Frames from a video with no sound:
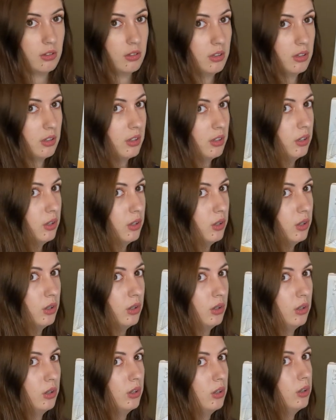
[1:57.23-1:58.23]

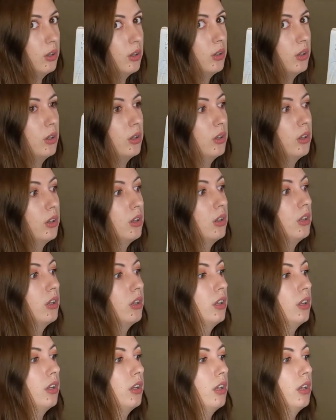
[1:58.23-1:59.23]

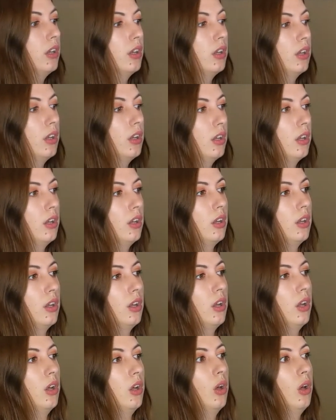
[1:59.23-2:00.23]

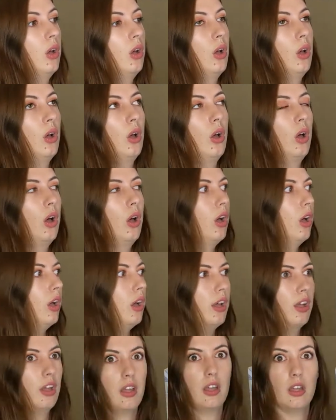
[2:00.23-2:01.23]

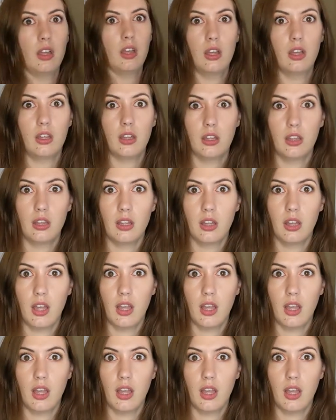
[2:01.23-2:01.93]
(silence)